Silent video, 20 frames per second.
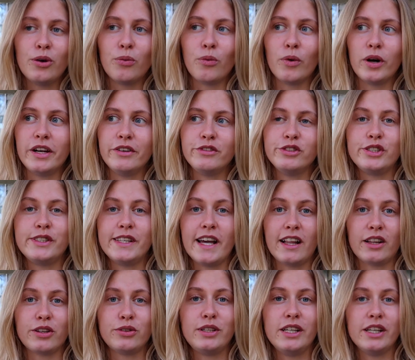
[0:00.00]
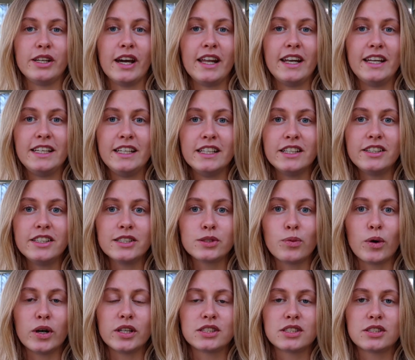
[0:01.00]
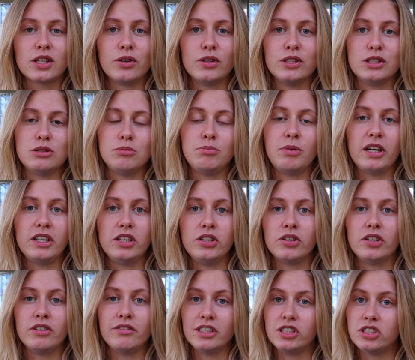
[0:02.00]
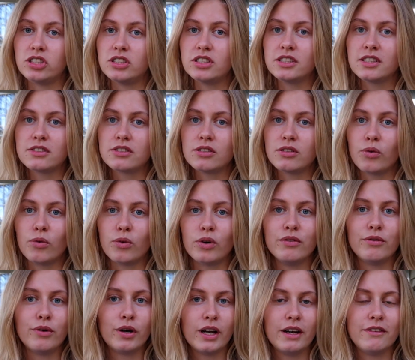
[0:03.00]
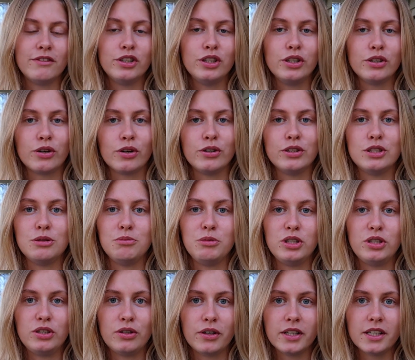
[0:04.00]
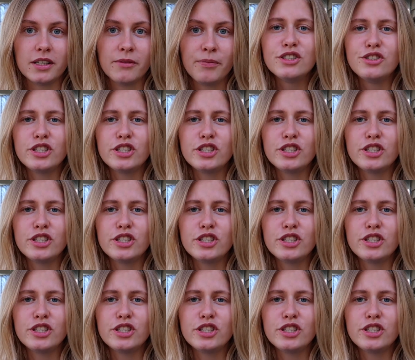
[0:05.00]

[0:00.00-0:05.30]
whatever salary you get here is what's going to pay your adventures or whatever you're going to be doing.